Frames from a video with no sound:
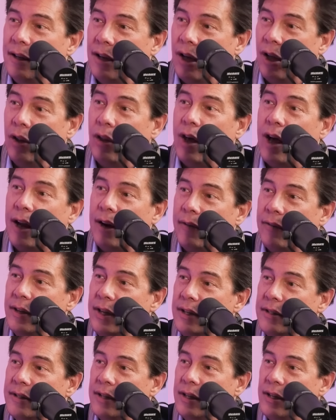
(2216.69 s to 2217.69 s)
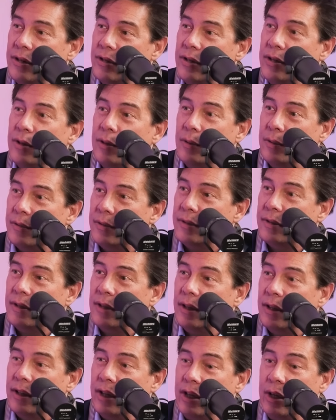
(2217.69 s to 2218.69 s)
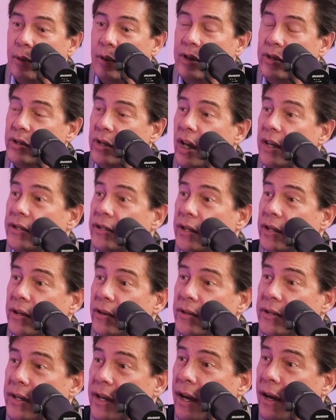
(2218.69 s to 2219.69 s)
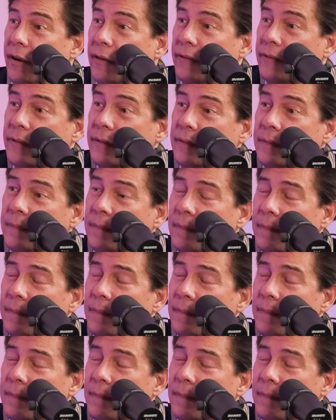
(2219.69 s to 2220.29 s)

a lot of these issues that you had judged in yourself.